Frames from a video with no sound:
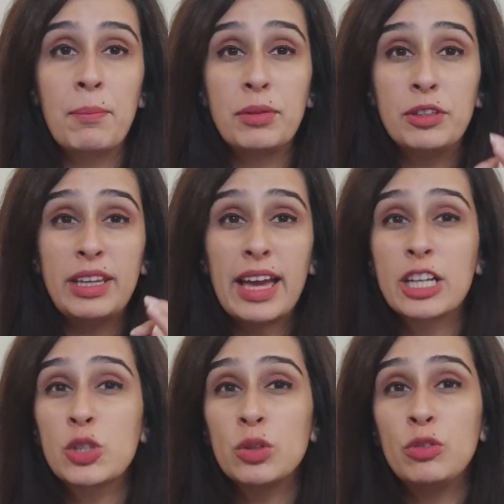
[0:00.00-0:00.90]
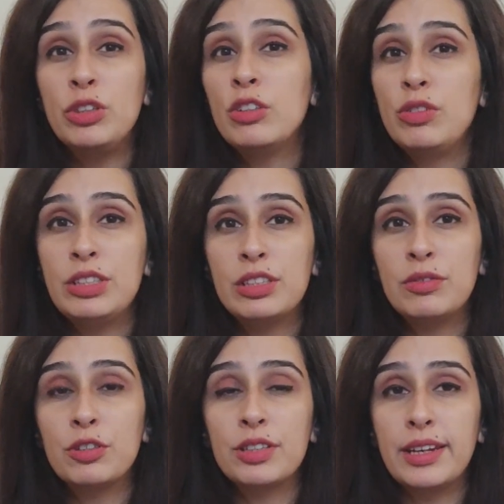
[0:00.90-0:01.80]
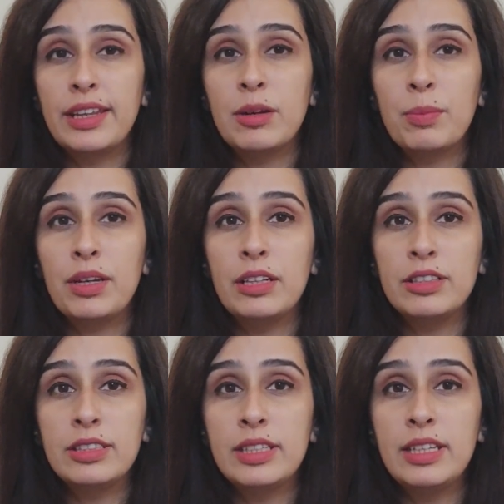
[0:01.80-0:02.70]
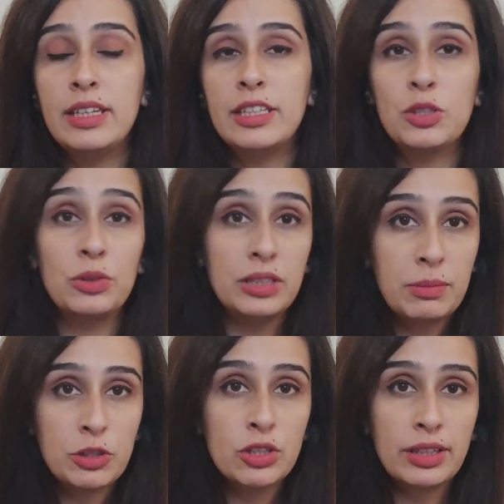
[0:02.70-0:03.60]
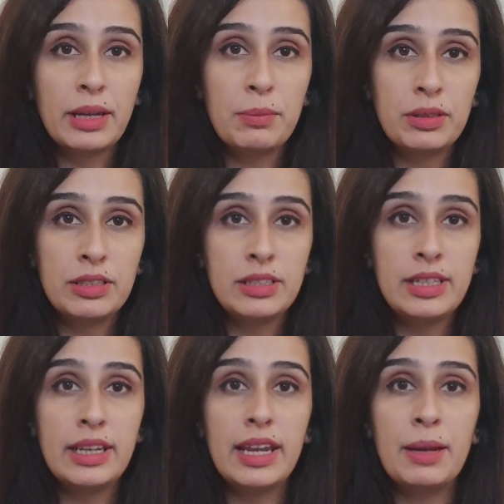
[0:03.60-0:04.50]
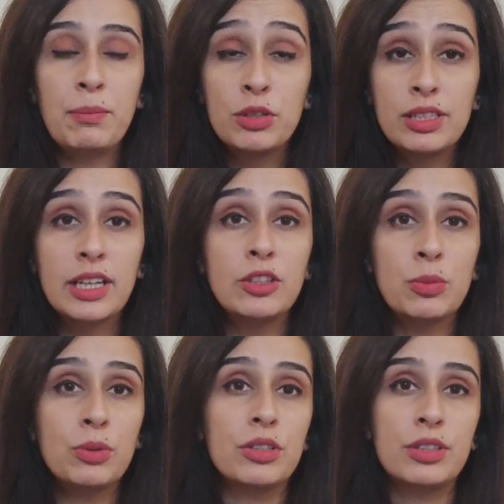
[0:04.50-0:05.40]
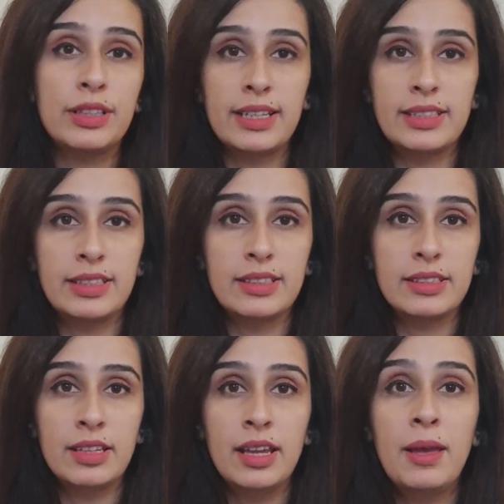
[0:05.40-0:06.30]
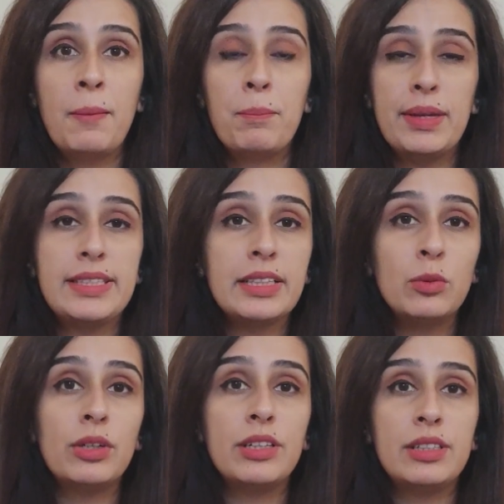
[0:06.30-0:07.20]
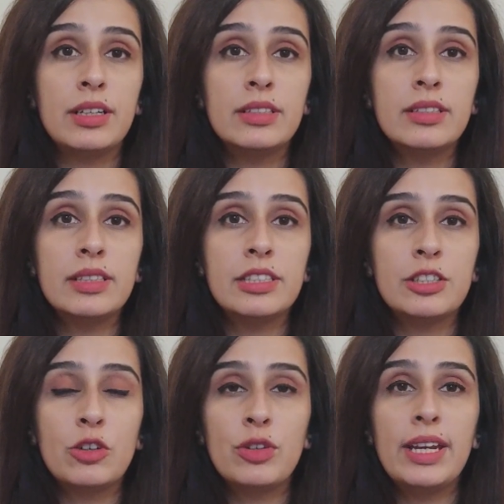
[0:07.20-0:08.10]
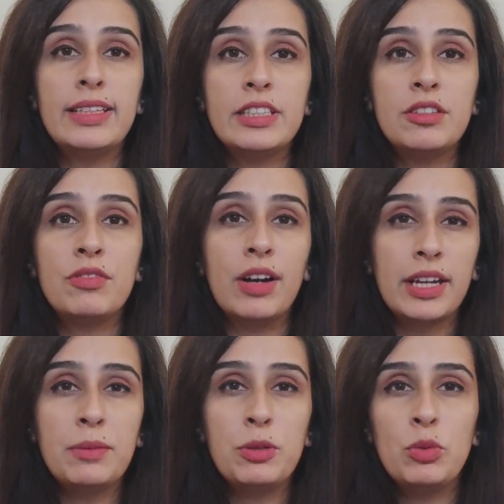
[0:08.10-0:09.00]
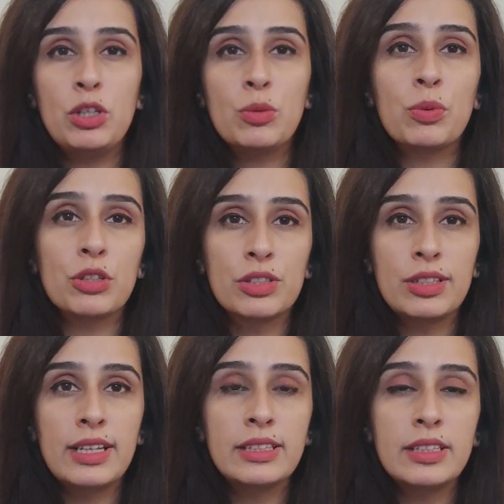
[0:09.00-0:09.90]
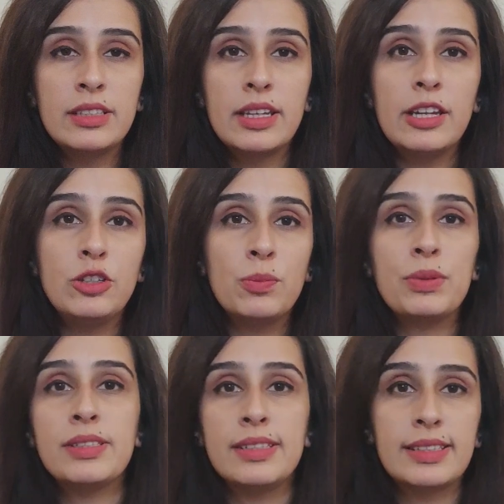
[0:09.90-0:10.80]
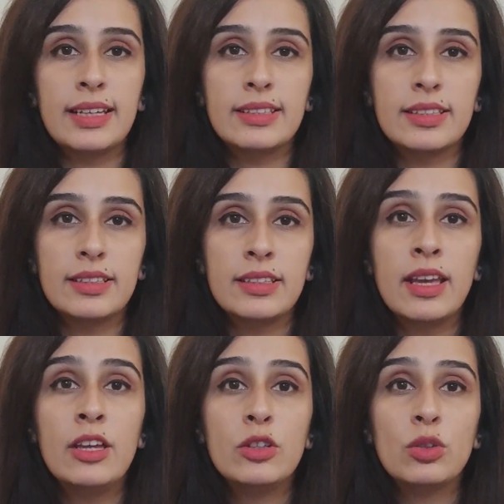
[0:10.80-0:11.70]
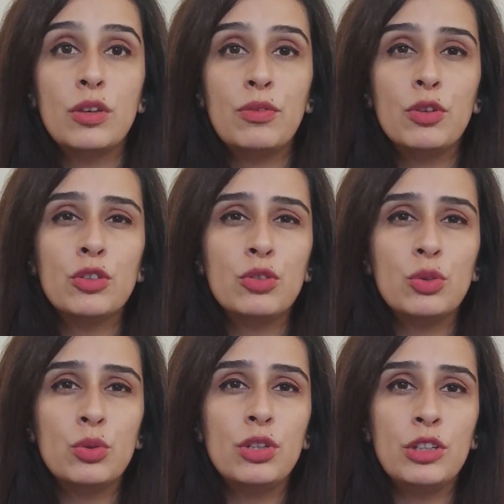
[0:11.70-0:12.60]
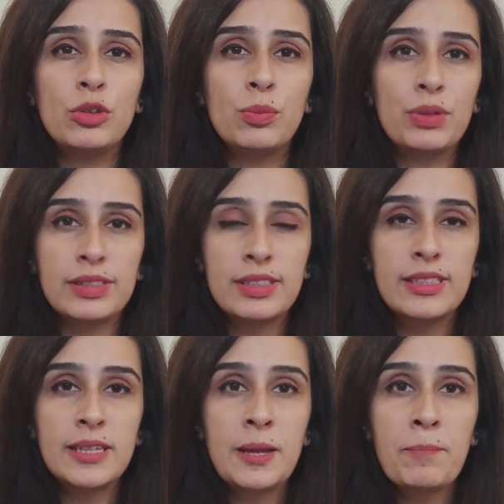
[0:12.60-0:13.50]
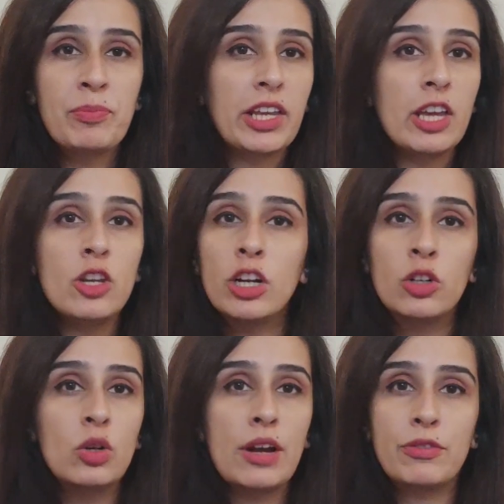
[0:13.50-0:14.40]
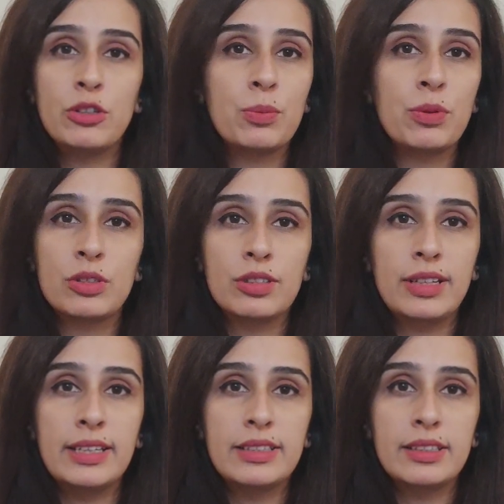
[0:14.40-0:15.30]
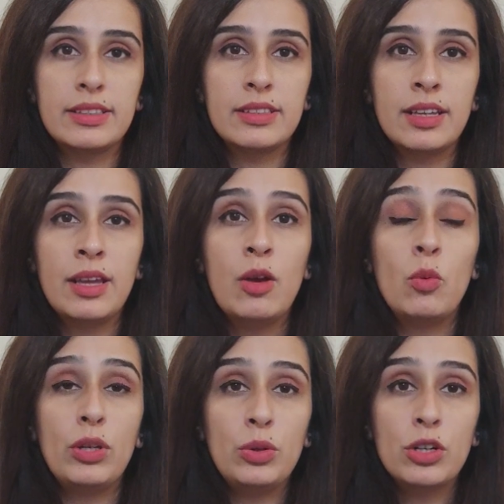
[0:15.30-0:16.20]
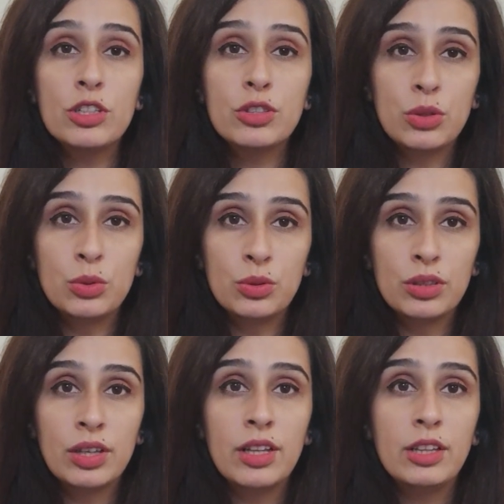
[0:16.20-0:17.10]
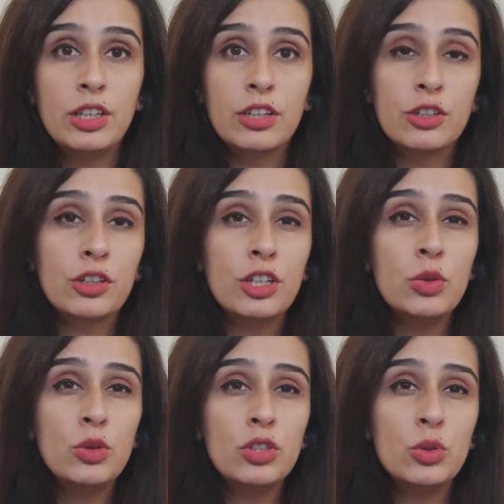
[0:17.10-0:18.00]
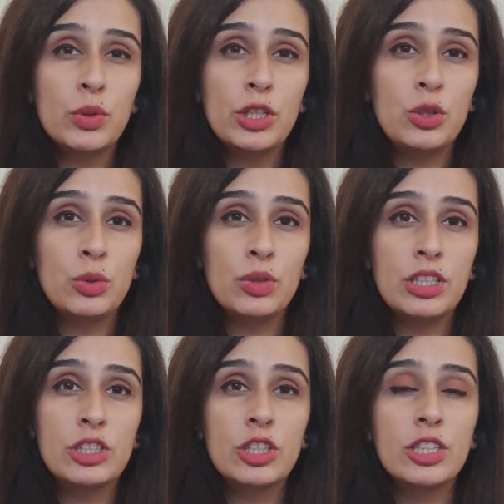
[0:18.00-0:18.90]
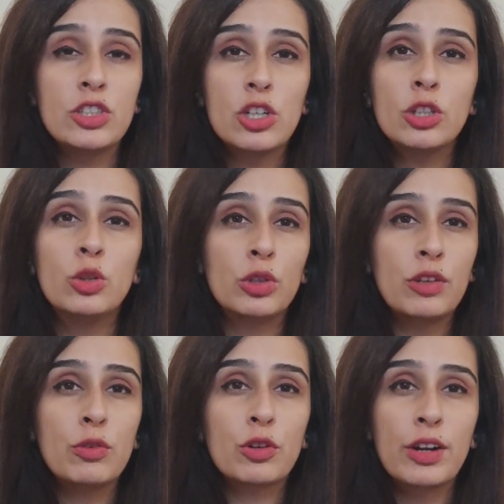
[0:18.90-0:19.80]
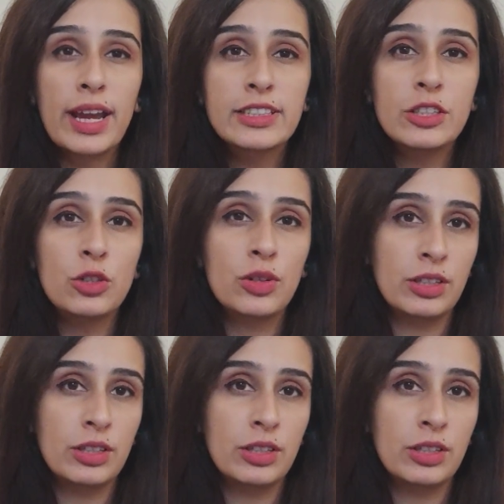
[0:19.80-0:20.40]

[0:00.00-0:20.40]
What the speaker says: but the actual real reason for setting up an LLC is to limit your liability and protect your personal assets. Basically, what it does is it creates a divide between your personal assets and your business assets. So if you're sued in your business, they cannot go after your personal assets. When you are sued, the attorney who is suing you is going to start looking for cracks in your